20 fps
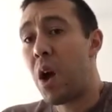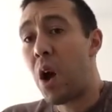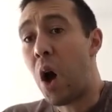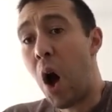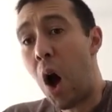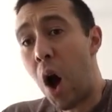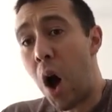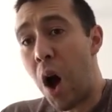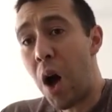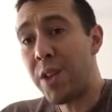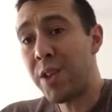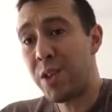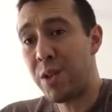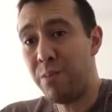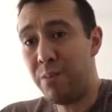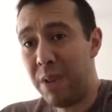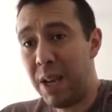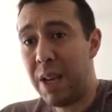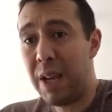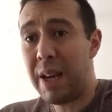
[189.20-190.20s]

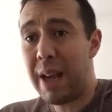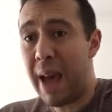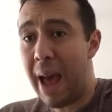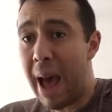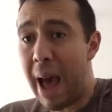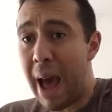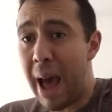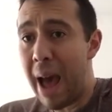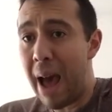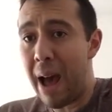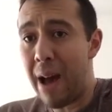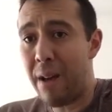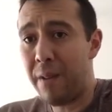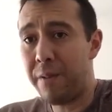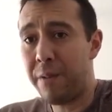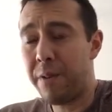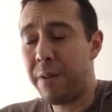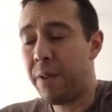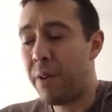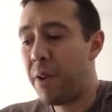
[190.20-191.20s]
Caused me to
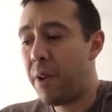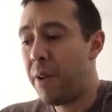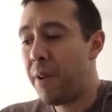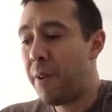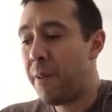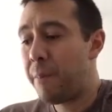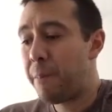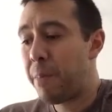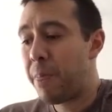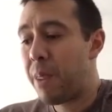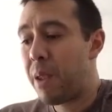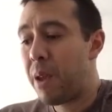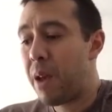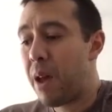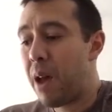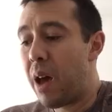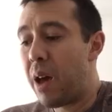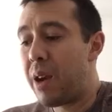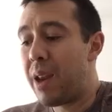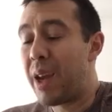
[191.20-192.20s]
have
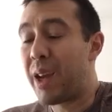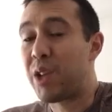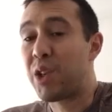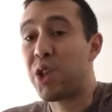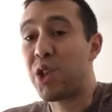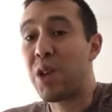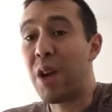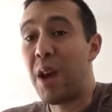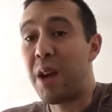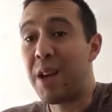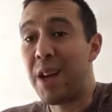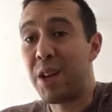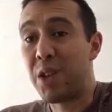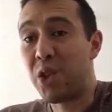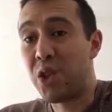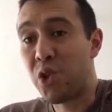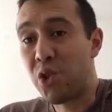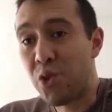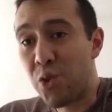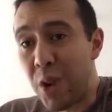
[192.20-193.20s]
an
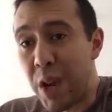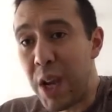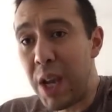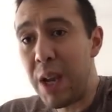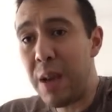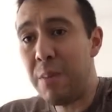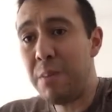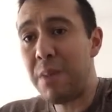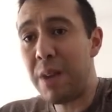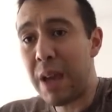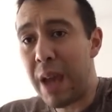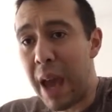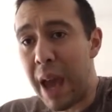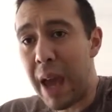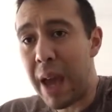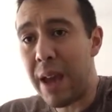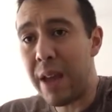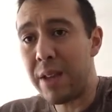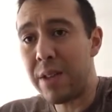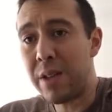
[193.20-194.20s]
extreme
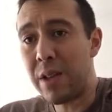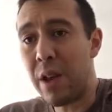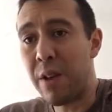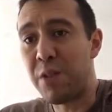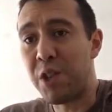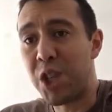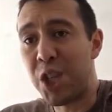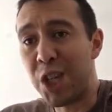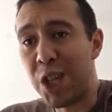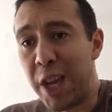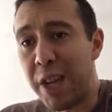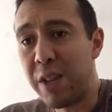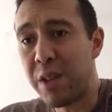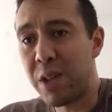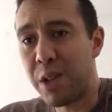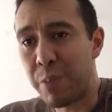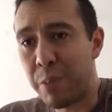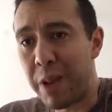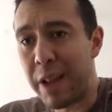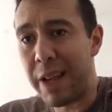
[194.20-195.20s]
case of shin
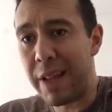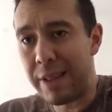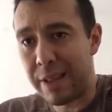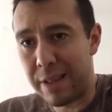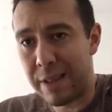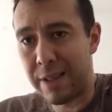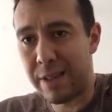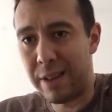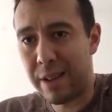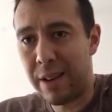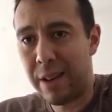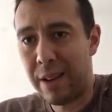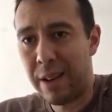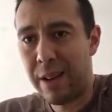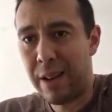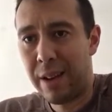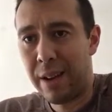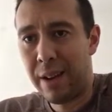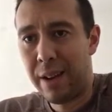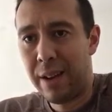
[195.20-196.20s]
splints
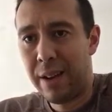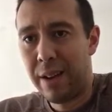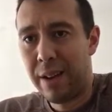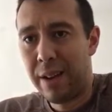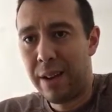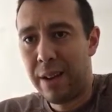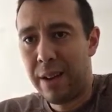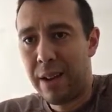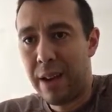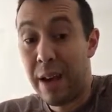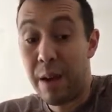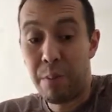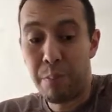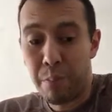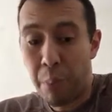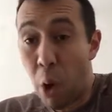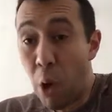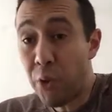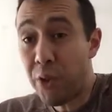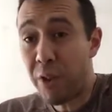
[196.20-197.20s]
in
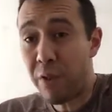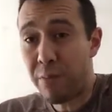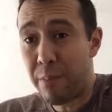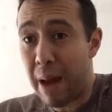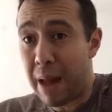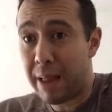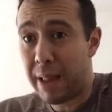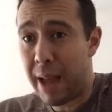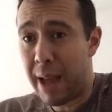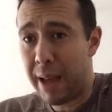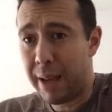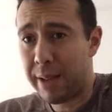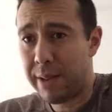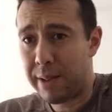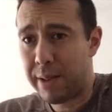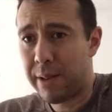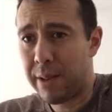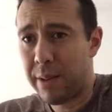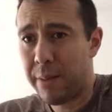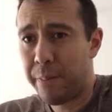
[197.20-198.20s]
both of my
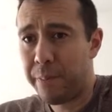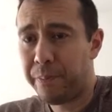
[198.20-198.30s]
legs.